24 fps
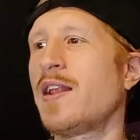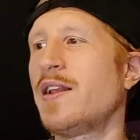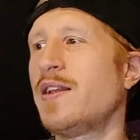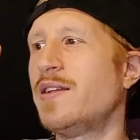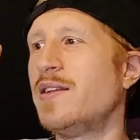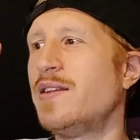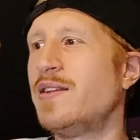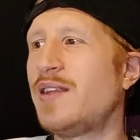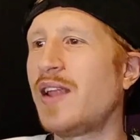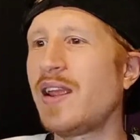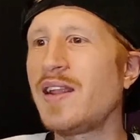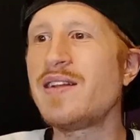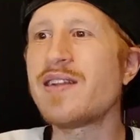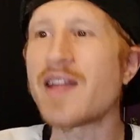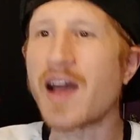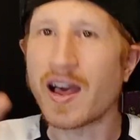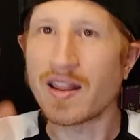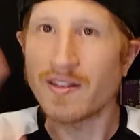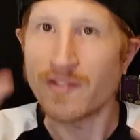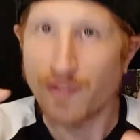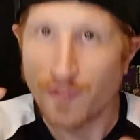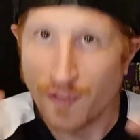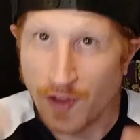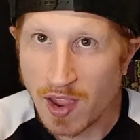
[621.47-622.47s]
did
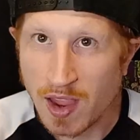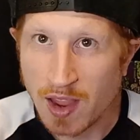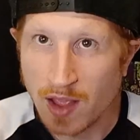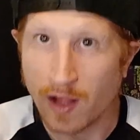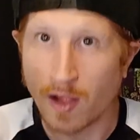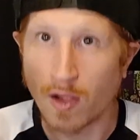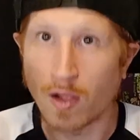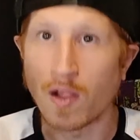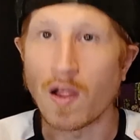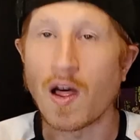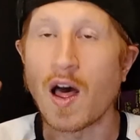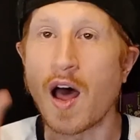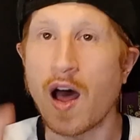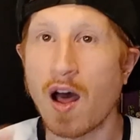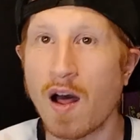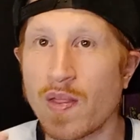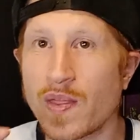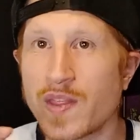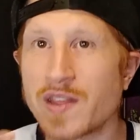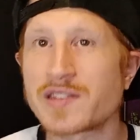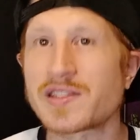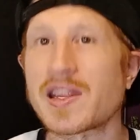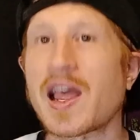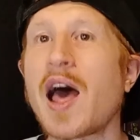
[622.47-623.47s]
not fail on
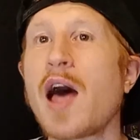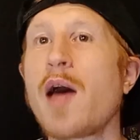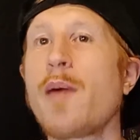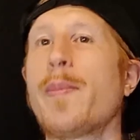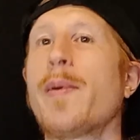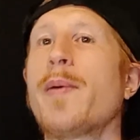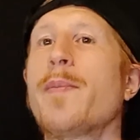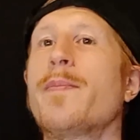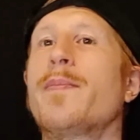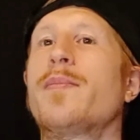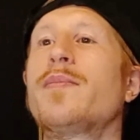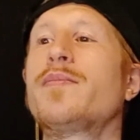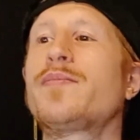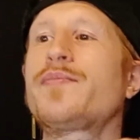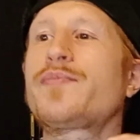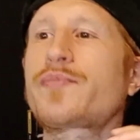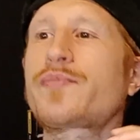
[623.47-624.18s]
this album.